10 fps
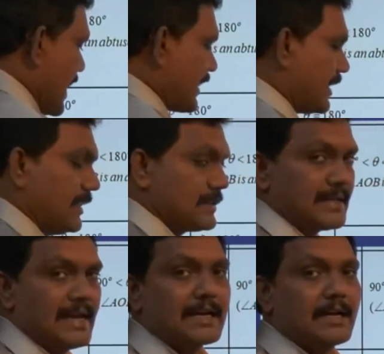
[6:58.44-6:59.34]

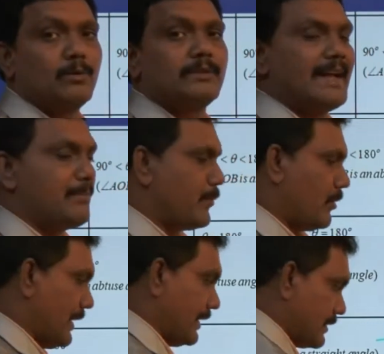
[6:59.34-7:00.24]
angles around a
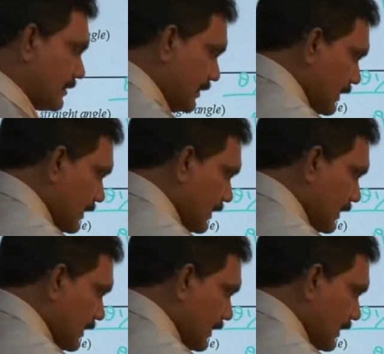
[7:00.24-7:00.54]
point.